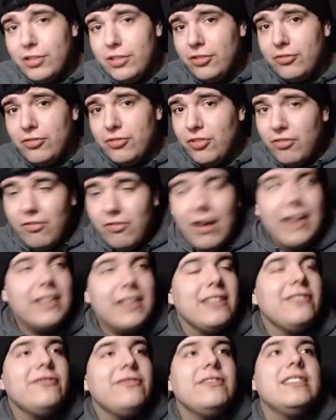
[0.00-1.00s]
you do? I
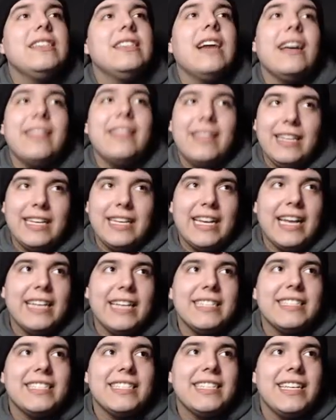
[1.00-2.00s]
didn't do nothing,
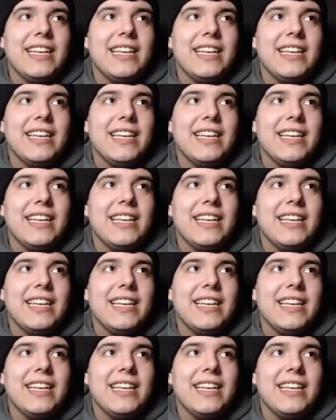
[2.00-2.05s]
guys.